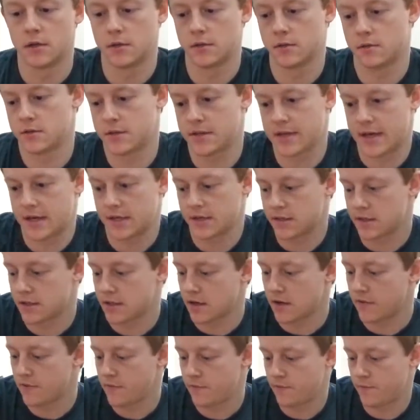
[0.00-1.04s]
So that's
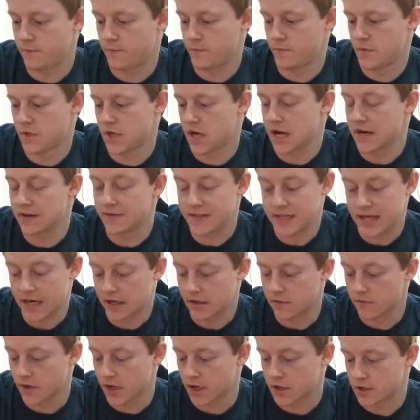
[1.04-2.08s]
the kind of
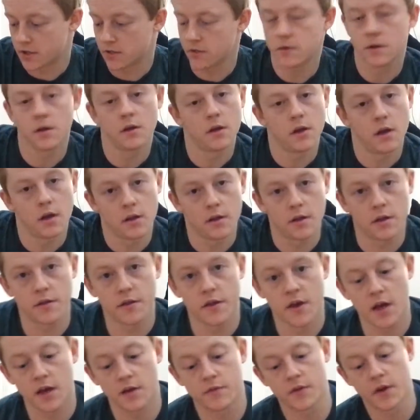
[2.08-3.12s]
second version. The
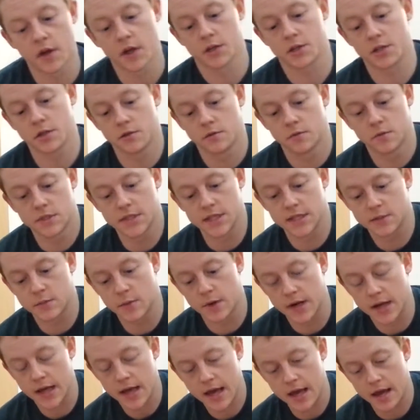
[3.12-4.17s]
third version was this
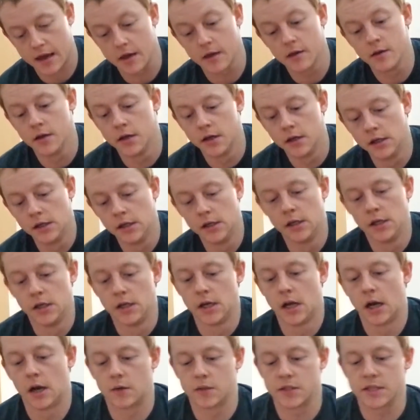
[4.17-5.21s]
one here.
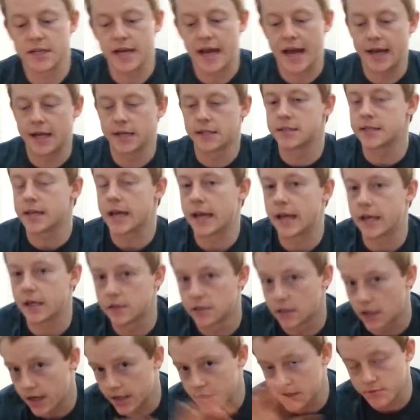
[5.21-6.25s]
I wanted to add a
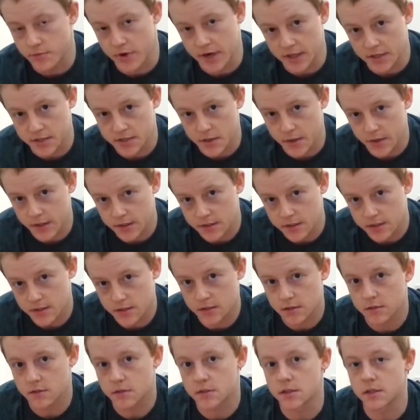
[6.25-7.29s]
light ring to it
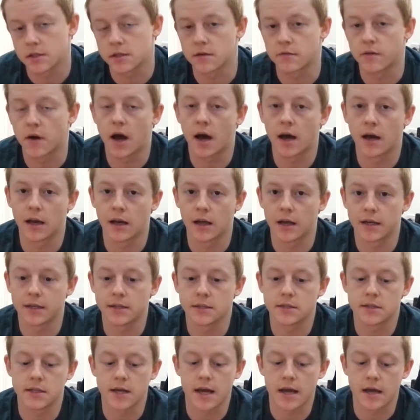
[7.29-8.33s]
to kind of highlight
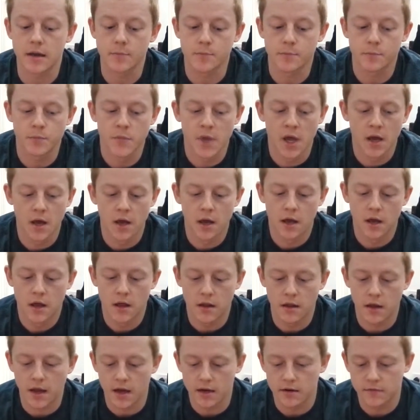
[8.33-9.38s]

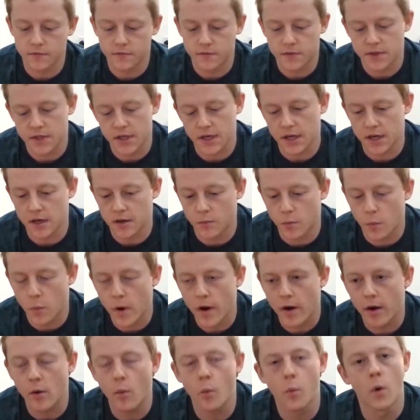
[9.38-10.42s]
the kind of
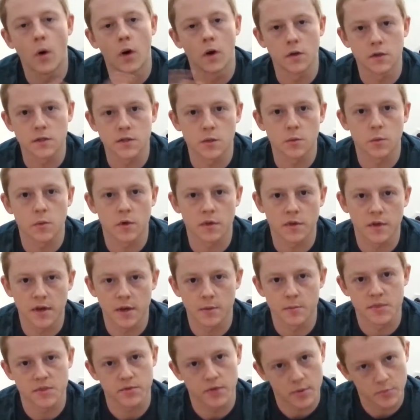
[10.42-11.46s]
where it was or what the
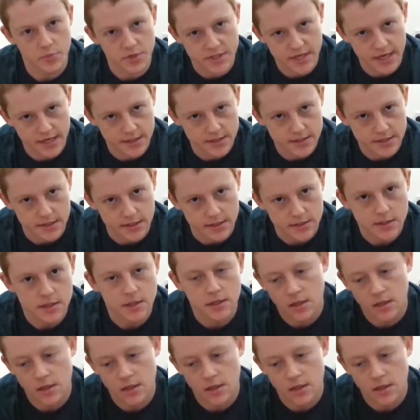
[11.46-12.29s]
numbers represented.